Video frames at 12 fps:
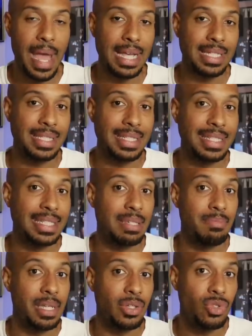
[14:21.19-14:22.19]
as the
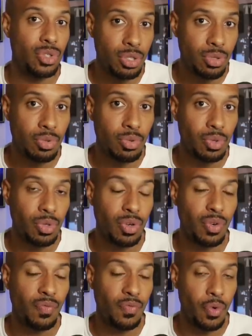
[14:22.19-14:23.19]
CB2
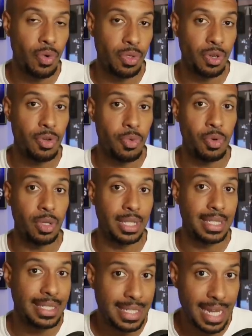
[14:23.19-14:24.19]
for the New
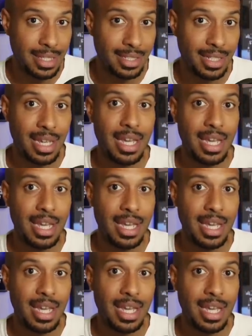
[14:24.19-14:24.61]
Orleans Saints?